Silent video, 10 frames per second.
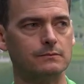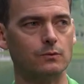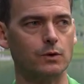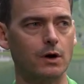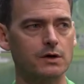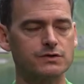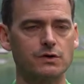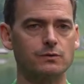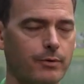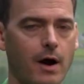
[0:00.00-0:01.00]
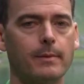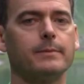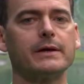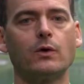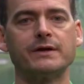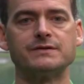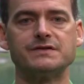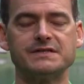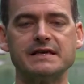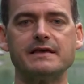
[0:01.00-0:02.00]
we're also probably going to
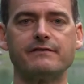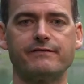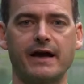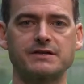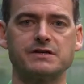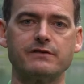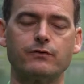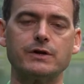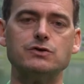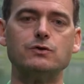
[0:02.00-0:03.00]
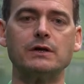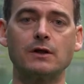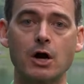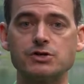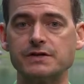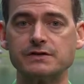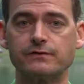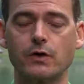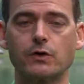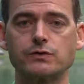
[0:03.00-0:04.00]
see the effects if we do enlarge these
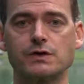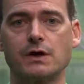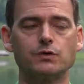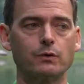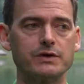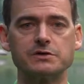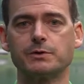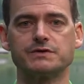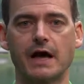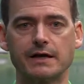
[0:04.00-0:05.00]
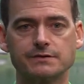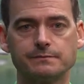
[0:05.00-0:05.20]
photos to a reasonable size.